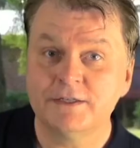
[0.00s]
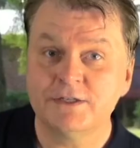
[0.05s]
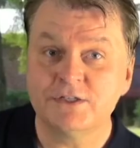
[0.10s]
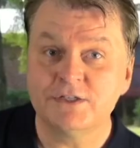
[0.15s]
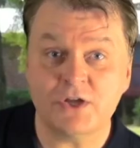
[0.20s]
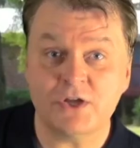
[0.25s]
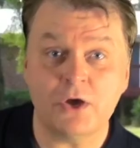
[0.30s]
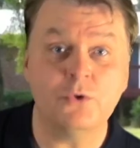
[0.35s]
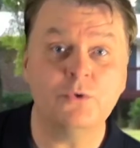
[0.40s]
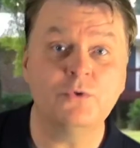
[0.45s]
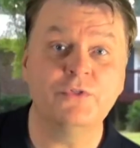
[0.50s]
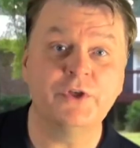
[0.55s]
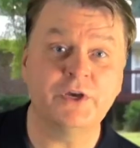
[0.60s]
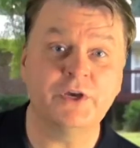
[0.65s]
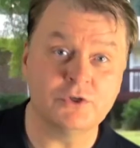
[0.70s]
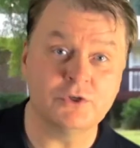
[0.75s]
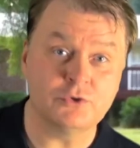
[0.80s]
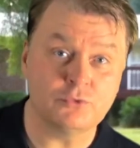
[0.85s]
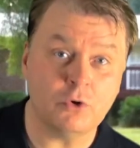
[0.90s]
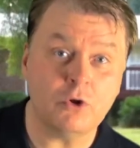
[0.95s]
So the
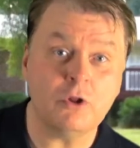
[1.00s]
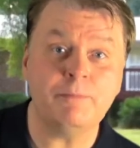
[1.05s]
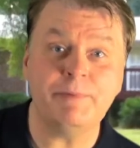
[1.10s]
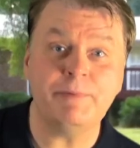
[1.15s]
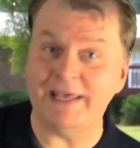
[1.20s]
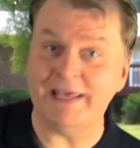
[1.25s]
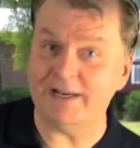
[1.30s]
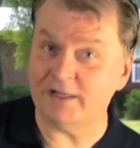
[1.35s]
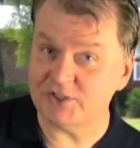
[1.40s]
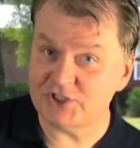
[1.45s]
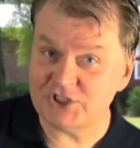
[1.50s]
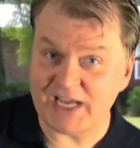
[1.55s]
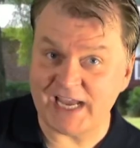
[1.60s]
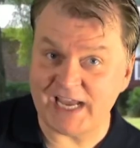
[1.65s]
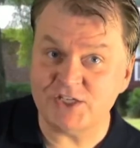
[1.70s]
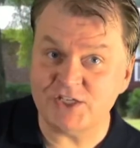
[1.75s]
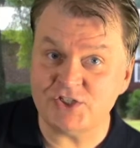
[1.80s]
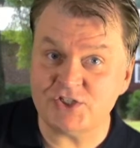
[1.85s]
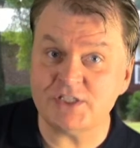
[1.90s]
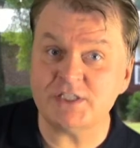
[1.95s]
Control panel
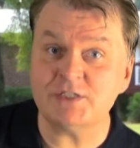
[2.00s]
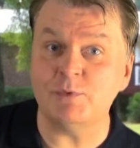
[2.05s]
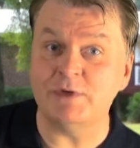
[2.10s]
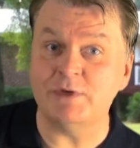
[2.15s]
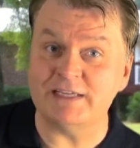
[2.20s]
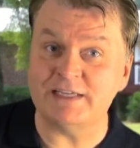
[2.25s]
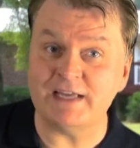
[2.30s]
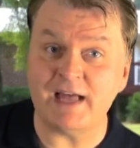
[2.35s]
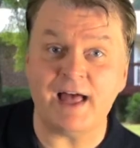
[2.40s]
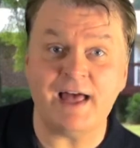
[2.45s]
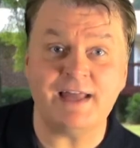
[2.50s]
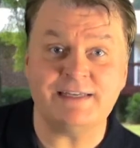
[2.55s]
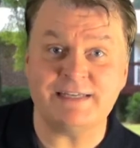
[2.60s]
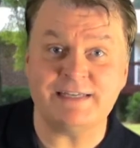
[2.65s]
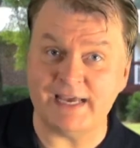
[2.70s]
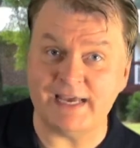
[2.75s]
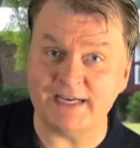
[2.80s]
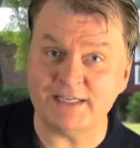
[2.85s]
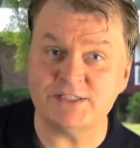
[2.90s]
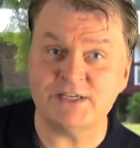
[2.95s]
changes with
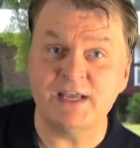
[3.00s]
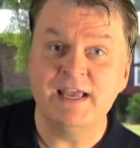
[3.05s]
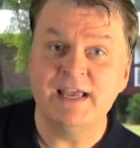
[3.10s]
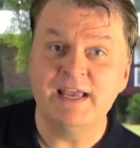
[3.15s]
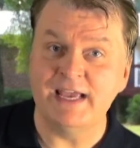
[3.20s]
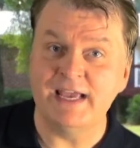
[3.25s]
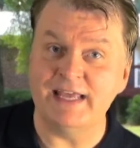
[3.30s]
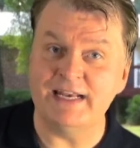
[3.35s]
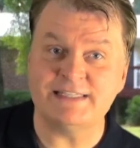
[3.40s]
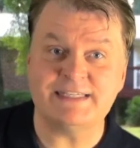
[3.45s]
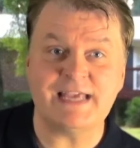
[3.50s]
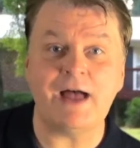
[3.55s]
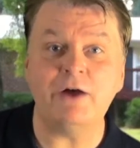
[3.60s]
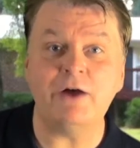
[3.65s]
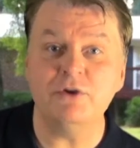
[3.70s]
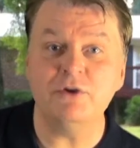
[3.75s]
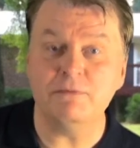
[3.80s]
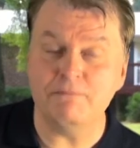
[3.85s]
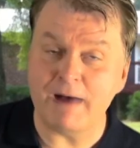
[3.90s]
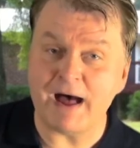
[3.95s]
context, and it's how
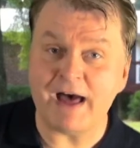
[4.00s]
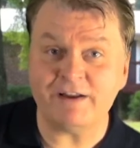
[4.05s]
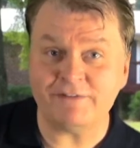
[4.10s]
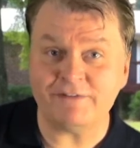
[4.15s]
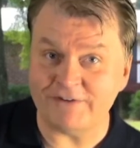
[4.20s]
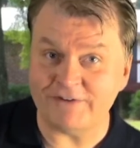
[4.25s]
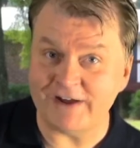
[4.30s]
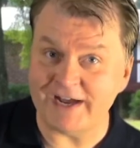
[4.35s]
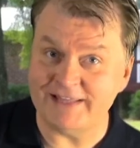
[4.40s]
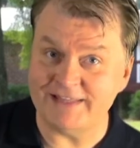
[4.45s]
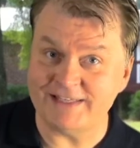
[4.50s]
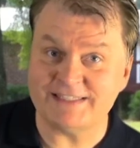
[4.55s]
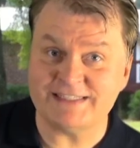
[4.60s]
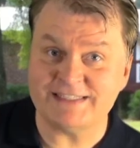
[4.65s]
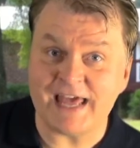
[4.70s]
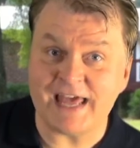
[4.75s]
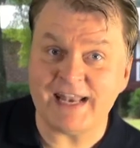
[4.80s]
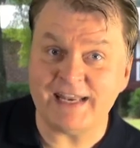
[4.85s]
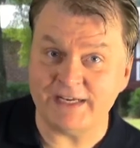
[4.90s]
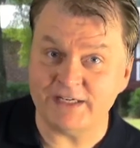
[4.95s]
you modify the
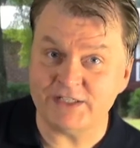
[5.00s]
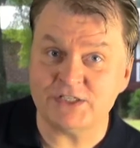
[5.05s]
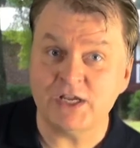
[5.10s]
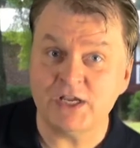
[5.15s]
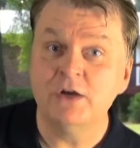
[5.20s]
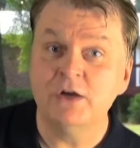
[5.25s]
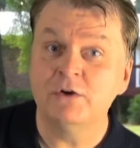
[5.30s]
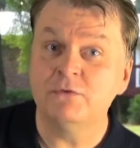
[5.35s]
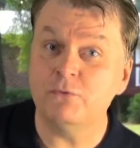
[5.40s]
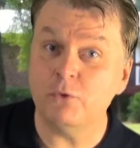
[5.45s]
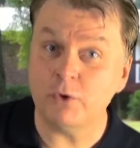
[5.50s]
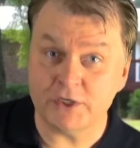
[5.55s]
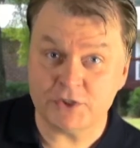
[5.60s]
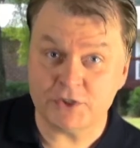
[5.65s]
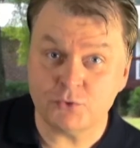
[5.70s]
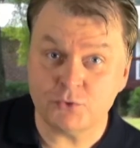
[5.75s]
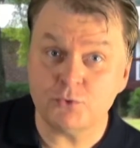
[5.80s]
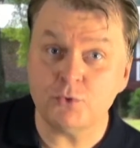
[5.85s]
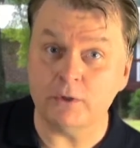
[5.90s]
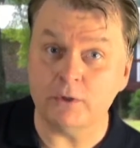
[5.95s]
settings for a
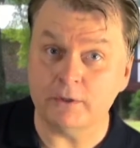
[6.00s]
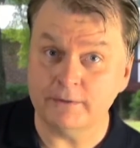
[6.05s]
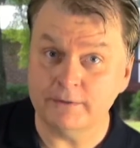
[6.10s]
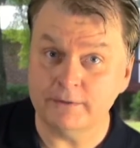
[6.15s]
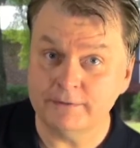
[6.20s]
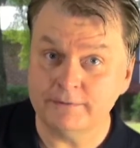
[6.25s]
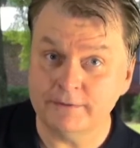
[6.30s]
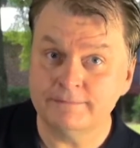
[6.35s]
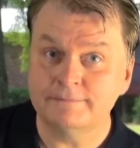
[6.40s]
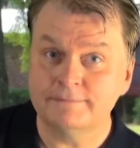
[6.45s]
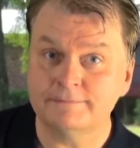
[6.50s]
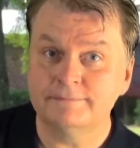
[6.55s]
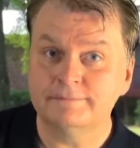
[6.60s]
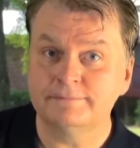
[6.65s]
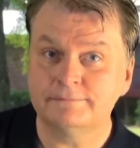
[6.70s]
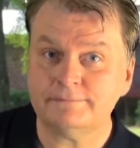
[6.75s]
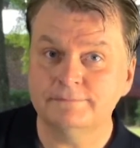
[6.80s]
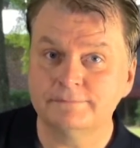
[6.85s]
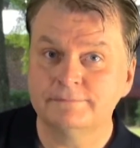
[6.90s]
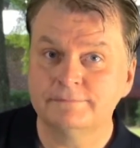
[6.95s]
tool.
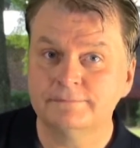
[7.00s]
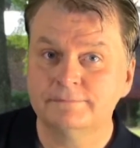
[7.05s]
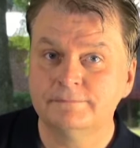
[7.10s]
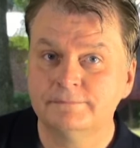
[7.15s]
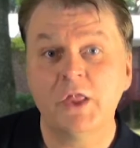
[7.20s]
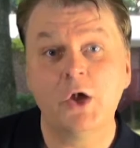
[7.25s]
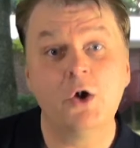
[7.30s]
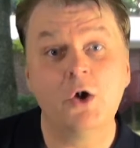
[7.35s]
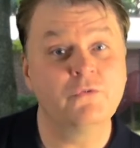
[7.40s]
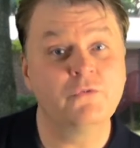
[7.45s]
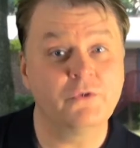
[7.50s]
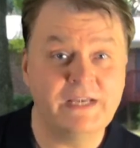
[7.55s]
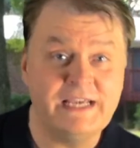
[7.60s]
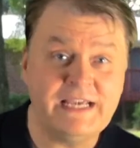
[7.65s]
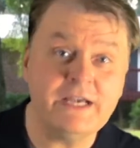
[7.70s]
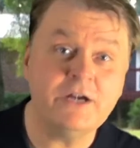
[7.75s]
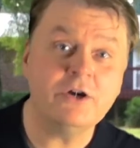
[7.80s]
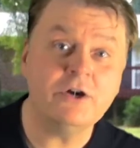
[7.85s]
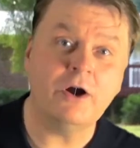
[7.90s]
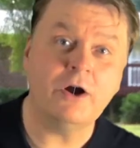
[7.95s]
Over
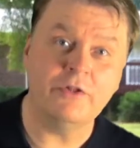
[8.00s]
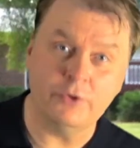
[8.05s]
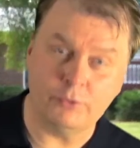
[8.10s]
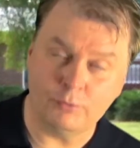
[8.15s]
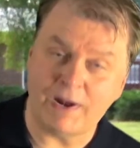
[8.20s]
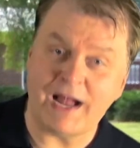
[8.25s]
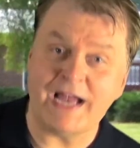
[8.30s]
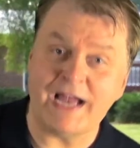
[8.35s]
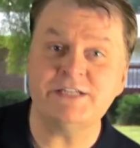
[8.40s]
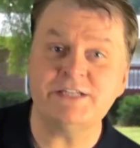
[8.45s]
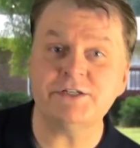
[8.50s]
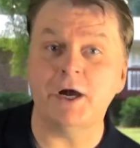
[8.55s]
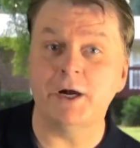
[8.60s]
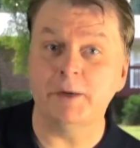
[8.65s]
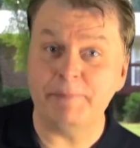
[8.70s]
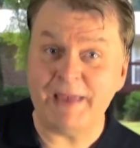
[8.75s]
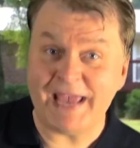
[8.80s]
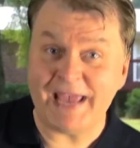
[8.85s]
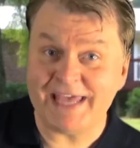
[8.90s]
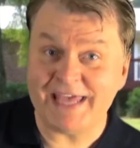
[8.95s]
here on the right
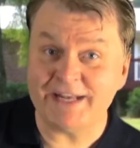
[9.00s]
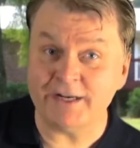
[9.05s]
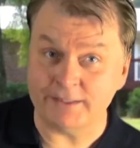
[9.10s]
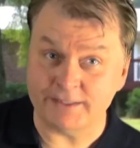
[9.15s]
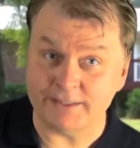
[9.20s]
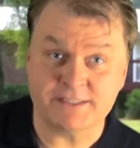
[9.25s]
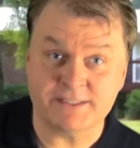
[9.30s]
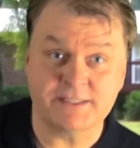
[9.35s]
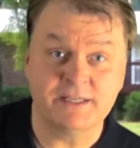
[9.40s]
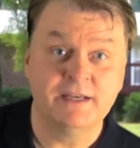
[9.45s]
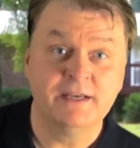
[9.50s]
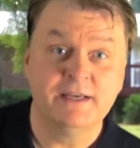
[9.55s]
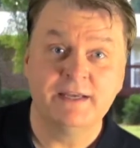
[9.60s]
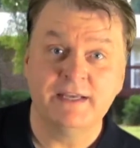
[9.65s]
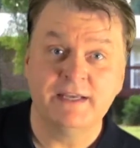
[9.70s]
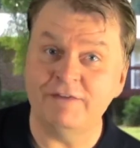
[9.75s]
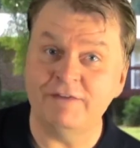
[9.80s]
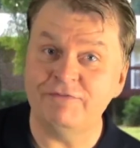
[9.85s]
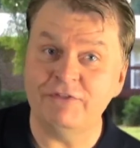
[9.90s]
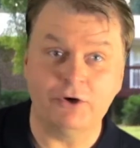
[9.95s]
are panels.
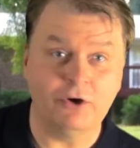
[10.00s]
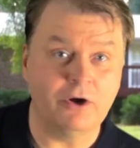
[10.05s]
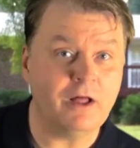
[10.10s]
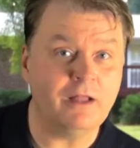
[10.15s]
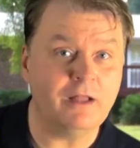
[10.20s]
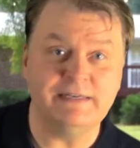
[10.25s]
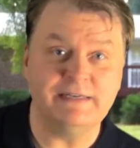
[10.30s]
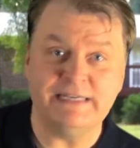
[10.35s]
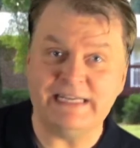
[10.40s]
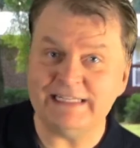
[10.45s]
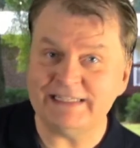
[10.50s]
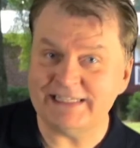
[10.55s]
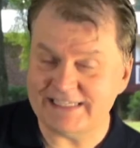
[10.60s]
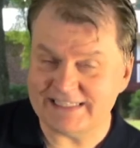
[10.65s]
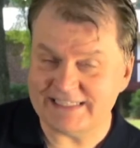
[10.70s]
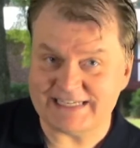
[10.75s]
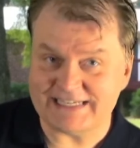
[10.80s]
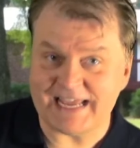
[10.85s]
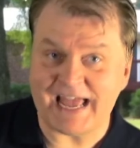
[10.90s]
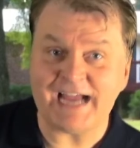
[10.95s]
If they're all neatly
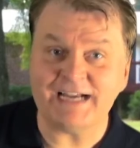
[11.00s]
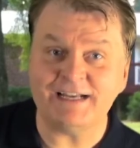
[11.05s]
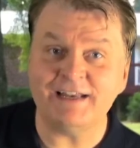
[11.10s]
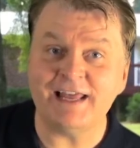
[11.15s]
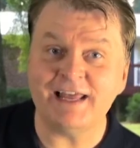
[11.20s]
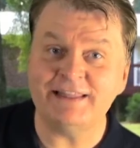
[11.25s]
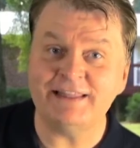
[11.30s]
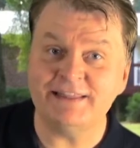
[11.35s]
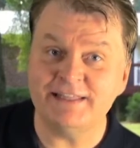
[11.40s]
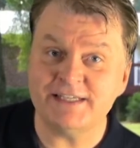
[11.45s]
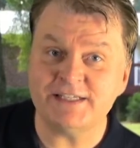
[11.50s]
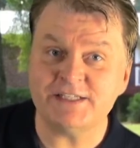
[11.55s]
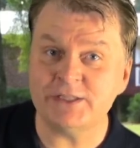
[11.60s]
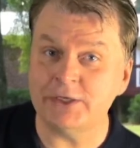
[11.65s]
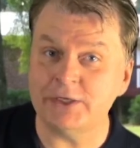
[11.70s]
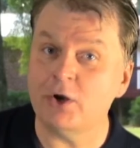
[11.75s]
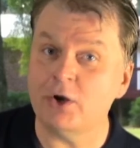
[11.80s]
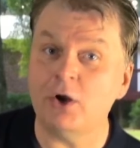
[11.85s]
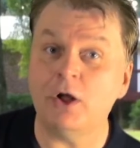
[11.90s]
stacked like this, they're